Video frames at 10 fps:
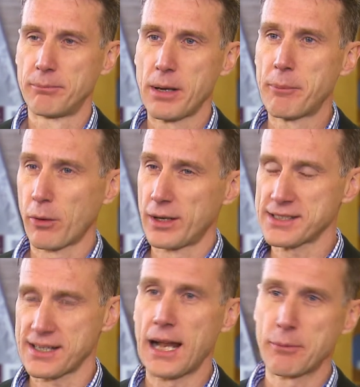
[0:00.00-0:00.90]

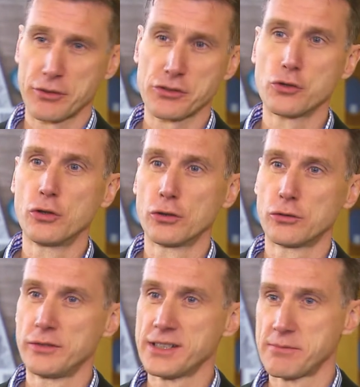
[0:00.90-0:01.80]
paperless helps us to go
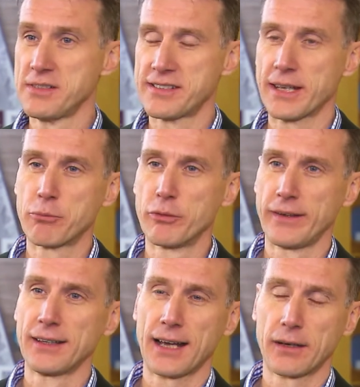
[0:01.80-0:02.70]
to this mistake
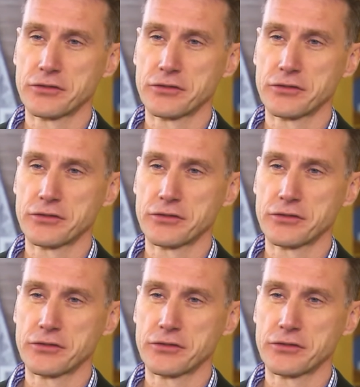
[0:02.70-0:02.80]
proofing kind of